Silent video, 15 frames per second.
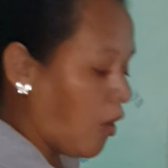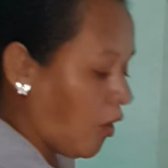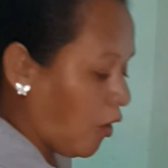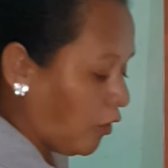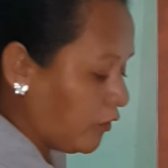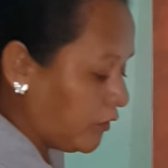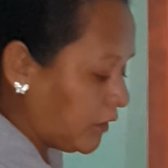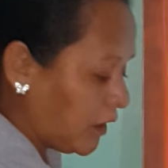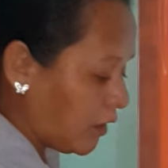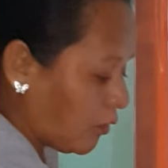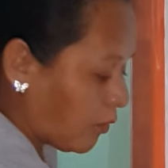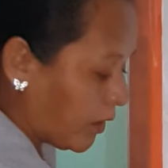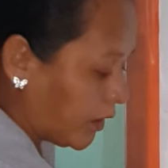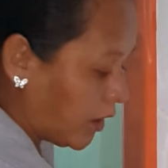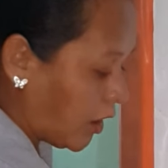until
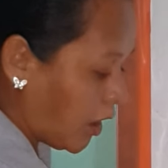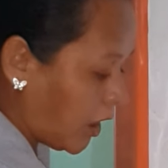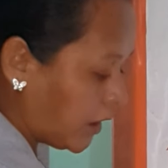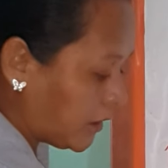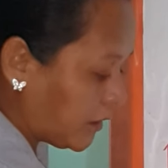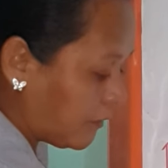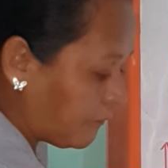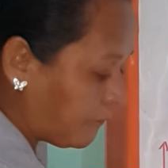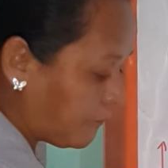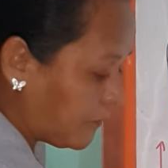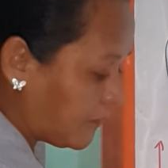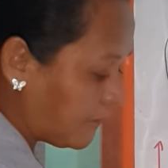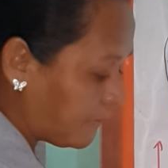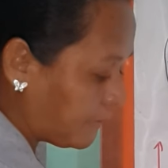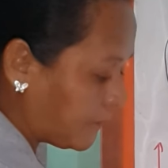
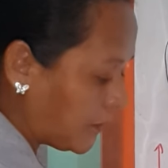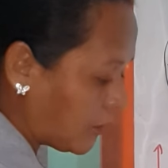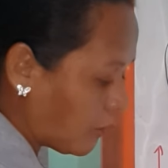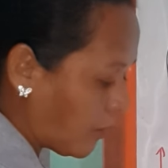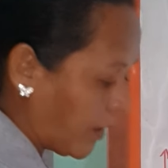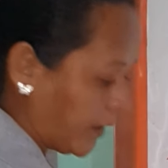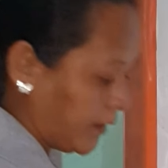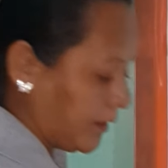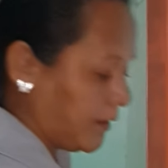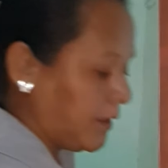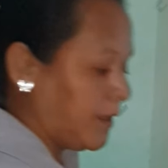151.